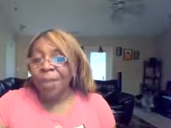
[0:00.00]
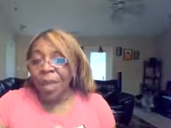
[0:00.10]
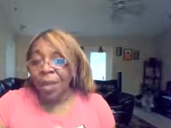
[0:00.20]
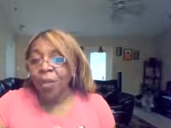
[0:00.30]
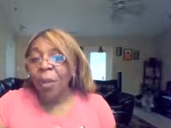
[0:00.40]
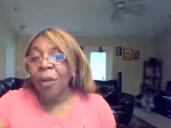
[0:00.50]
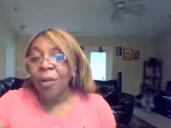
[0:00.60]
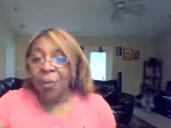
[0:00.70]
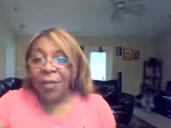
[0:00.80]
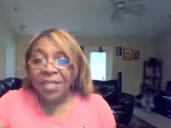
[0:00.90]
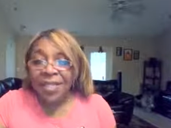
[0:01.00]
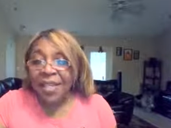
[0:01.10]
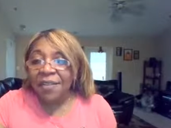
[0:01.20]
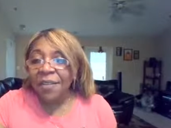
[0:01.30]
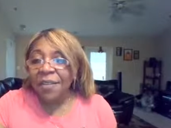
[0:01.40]
that you all are
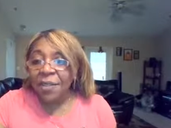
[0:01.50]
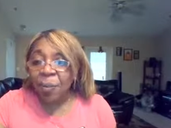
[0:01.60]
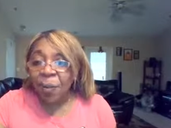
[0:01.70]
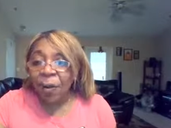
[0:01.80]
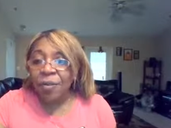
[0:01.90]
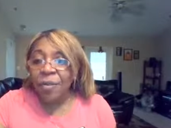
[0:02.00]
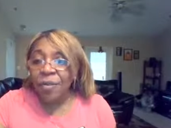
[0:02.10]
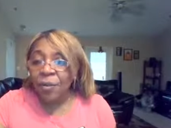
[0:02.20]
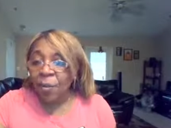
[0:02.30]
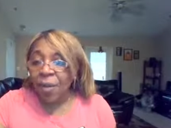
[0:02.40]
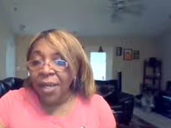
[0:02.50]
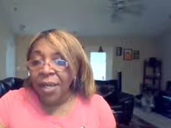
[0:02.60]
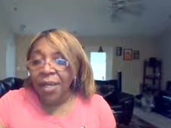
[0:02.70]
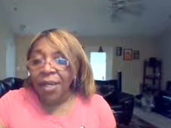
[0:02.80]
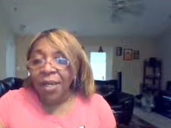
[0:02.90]
receiving this word this
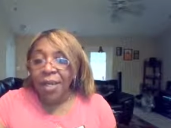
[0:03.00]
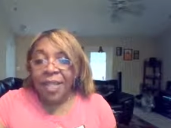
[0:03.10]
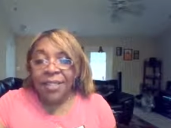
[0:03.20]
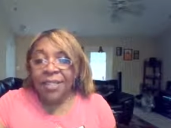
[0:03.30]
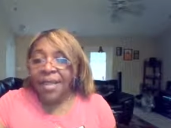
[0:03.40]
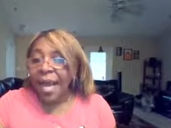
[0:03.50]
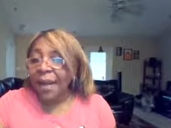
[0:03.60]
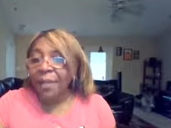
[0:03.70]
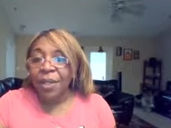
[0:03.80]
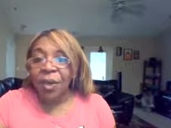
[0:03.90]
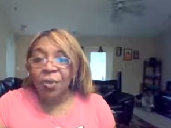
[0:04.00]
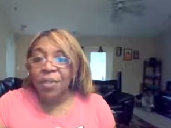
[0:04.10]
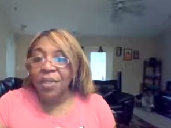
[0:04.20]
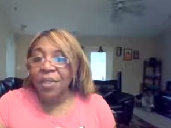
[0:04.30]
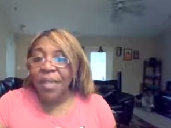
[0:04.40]
morning. It's time to go
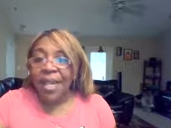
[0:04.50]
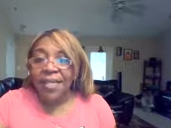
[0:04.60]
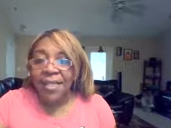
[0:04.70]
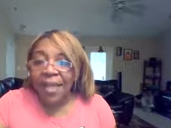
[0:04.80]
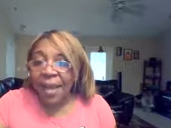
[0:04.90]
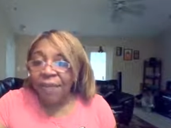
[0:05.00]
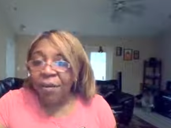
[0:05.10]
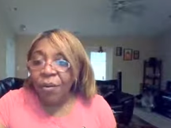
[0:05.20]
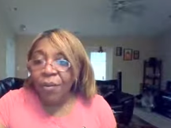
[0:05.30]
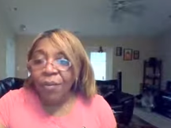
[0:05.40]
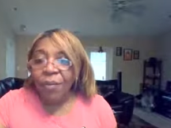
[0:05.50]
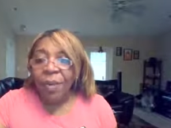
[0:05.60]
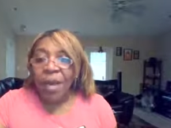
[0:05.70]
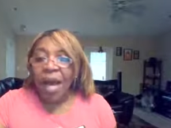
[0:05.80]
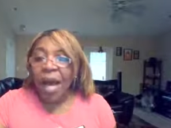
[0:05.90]
to the next level.
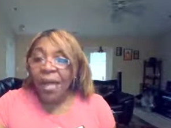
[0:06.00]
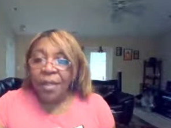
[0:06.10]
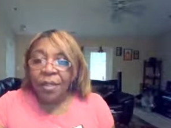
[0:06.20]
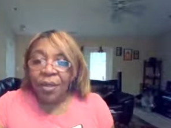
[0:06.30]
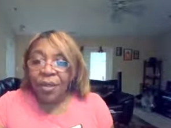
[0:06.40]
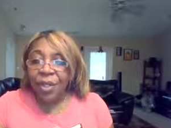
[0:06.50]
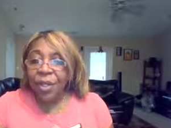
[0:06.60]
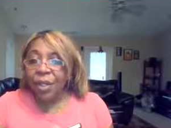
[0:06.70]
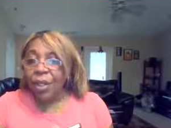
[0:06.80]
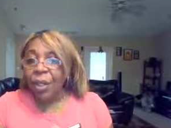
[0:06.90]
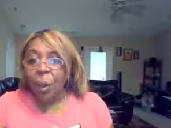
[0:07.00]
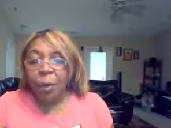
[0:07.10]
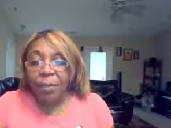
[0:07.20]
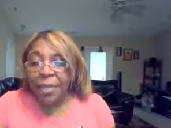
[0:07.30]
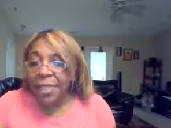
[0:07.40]
Hallelujah.
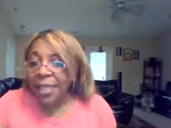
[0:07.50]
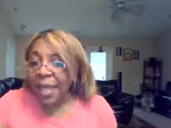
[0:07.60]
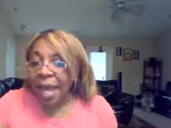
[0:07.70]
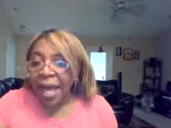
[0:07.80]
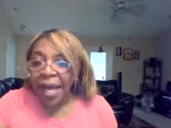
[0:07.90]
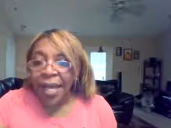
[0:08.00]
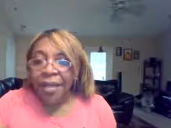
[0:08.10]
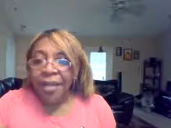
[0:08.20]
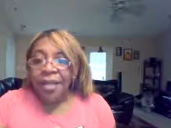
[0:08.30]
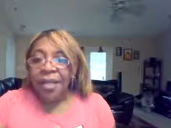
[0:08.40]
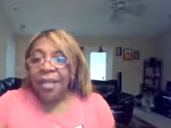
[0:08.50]
Glory be to God.